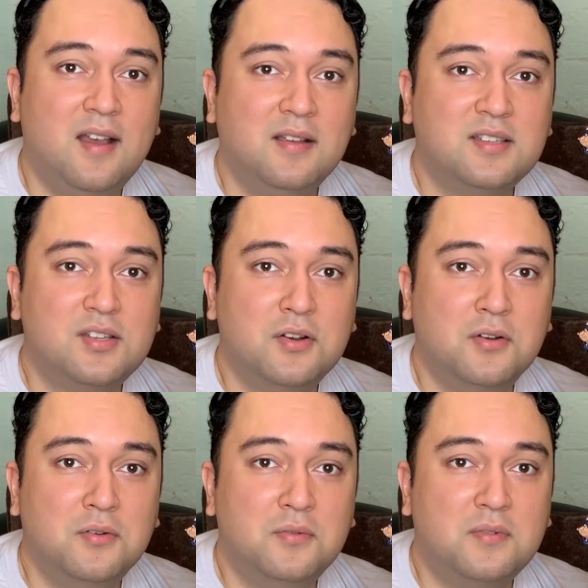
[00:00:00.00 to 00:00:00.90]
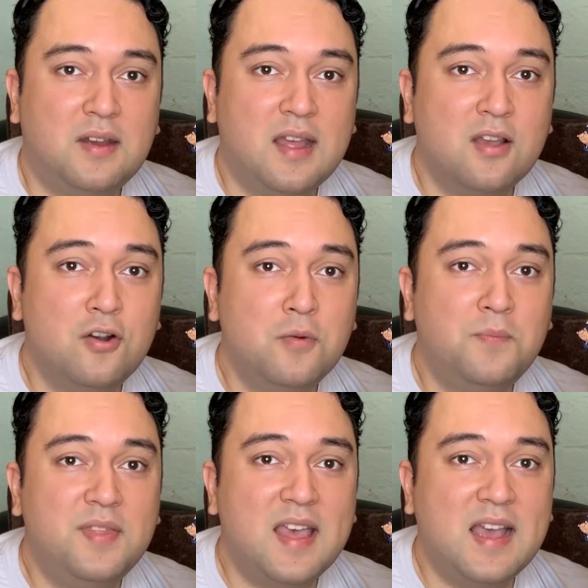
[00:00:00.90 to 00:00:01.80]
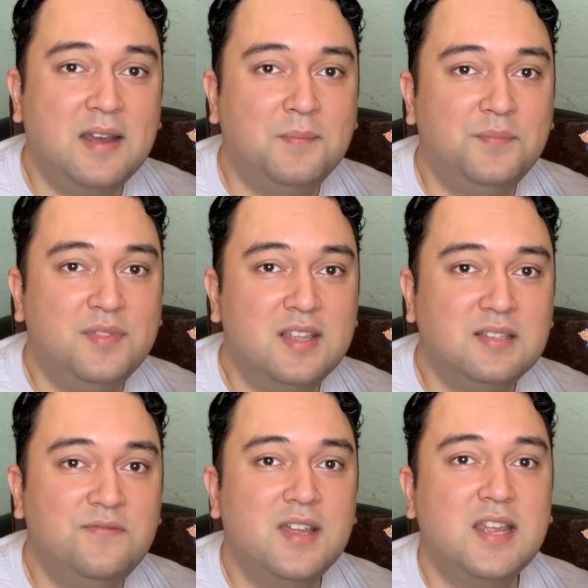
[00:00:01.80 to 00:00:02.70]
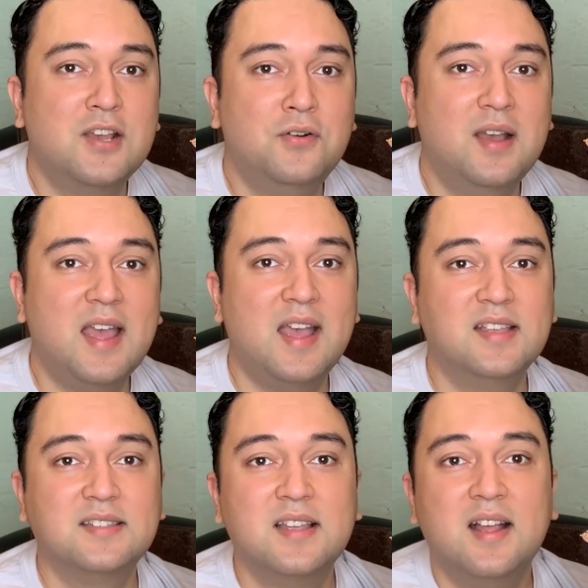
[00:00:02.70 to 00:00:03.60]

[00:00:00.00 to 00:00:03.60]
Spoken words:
So I hope that this video has